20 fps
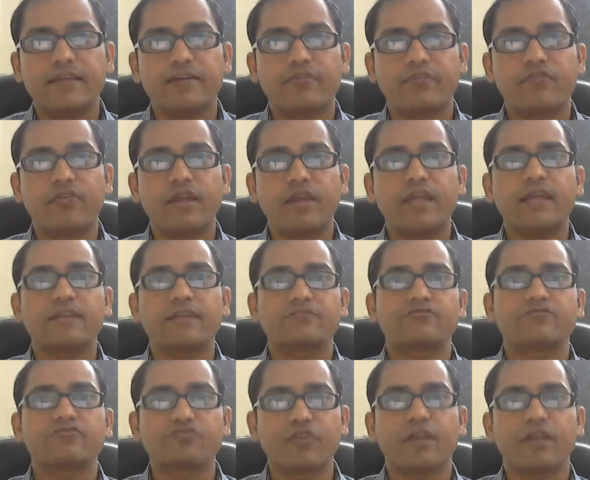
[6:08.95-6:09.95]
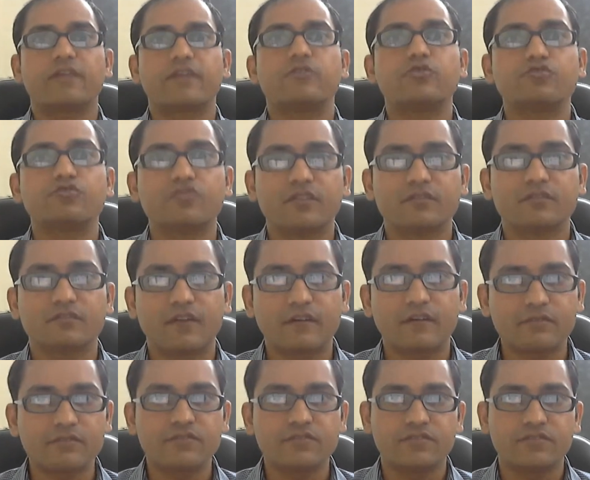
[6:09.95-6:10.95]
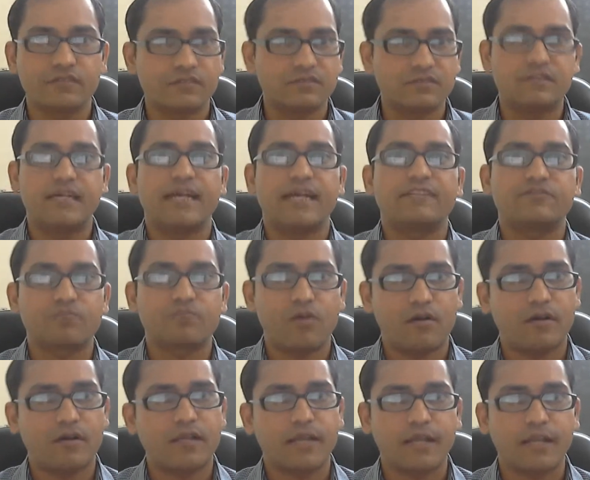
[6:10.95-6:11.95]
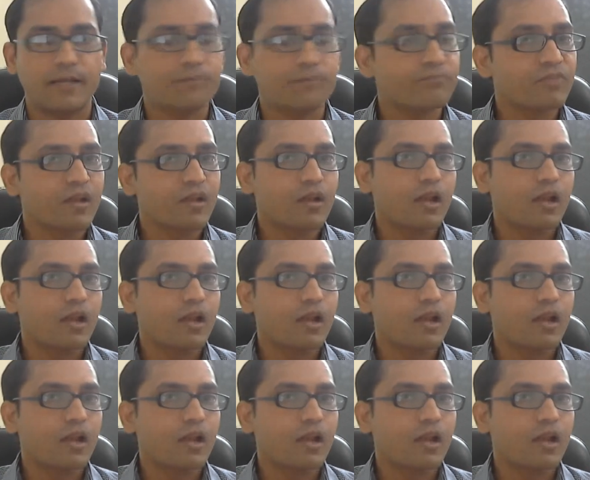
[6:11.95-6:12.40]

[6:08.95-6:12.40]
agreeing to trade goods and services, that's market.